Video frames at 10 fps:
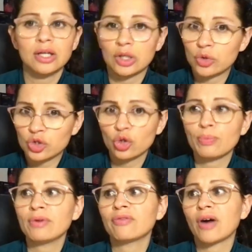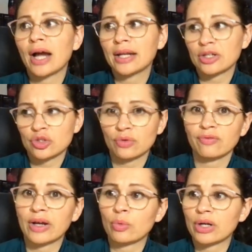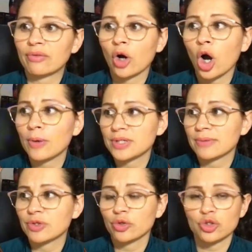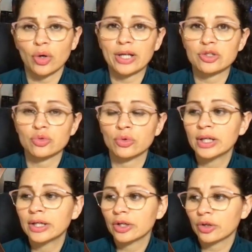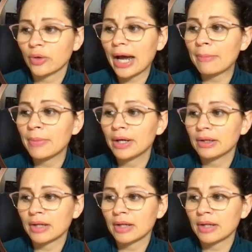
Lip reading: You should be fine. It should find whatever object you're trying to grab.